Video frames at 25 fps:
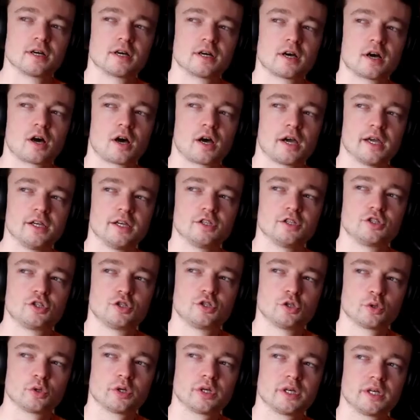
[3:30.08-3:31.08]
I
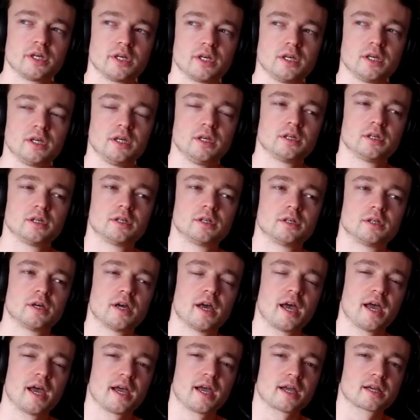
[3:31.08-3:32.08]
enjoy
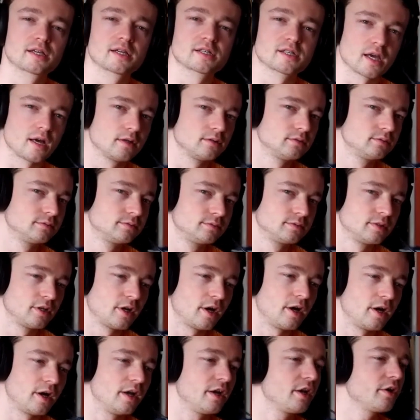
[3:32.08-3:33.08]
Excel.
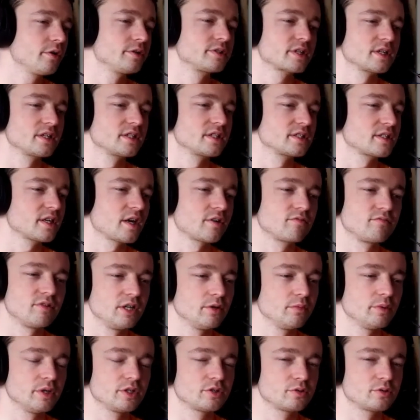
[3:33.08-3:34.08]
I know it's going to sound really
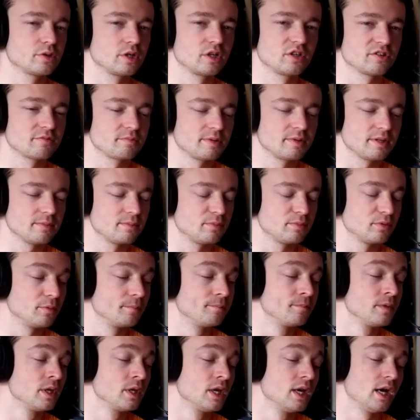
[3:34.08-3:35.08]
weird to a lot of people.
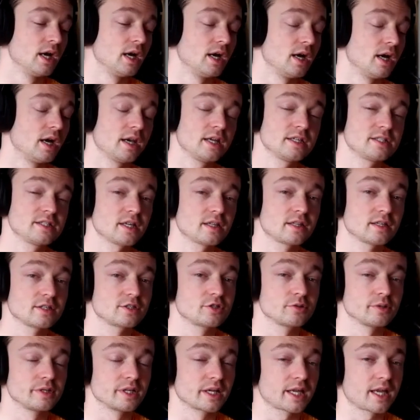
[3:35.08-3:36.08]
And I said this to
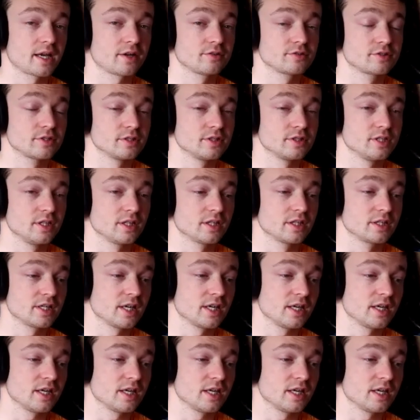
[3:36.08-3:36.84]
an accountant the other day.